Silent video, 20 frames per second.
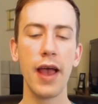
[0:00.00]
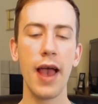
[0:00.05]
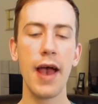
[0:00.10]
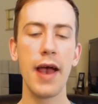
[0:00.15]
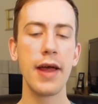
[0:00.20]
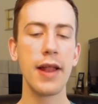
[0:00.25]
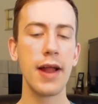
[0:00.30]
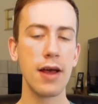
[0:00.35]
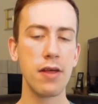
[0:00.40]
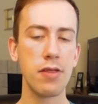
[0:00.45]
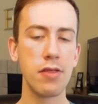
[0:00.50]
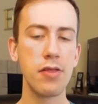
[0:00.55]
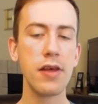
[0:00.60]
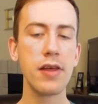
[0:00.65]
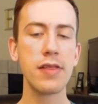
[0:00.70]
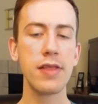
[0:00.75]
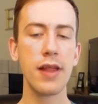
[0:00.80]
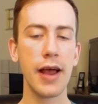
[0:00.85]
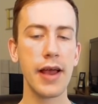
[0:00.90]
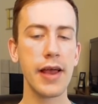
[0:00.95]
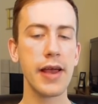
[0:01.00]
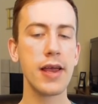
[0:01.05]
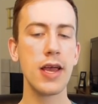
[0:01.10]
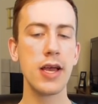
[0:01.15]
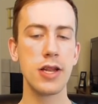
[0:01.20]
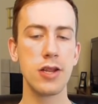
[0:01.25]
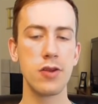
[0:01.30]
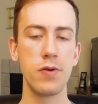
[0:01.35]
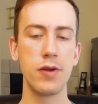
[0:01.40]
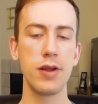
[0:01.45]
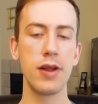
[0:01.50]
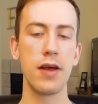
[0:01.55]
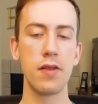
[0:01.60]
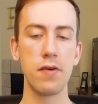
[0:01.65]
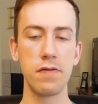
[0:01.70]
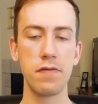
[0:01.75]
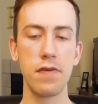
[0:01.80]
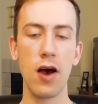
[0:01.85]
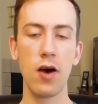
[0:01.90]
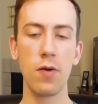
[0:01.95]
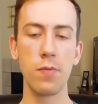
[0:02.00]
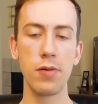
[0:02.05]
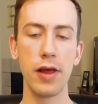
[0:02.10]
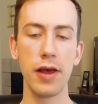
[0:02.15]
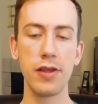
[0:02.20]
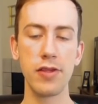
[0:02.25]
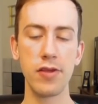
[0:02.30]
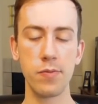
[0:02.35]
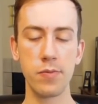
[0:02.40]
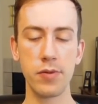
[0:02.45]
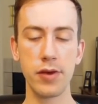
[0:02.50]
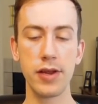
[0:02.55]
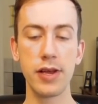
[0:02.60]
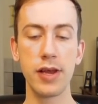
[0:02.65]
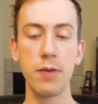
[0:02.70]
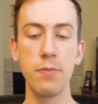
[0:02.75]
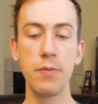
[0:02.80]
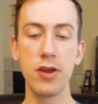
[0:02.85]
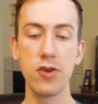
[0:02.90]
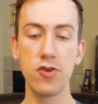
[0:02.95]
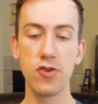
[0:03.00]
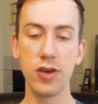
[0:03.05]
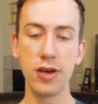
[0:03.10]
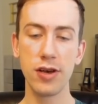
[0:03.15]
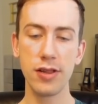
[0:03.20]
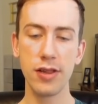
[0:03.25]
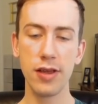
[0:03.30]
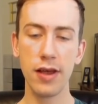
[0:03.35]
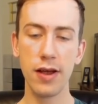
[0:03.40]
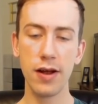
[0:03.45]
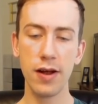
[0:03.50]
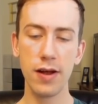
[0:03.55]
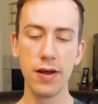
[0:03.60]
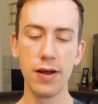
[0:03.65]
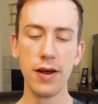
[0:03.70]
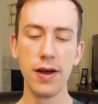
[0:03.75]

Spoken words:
and I think that I can get to another Foul Play. So I'm going to commit a shield here.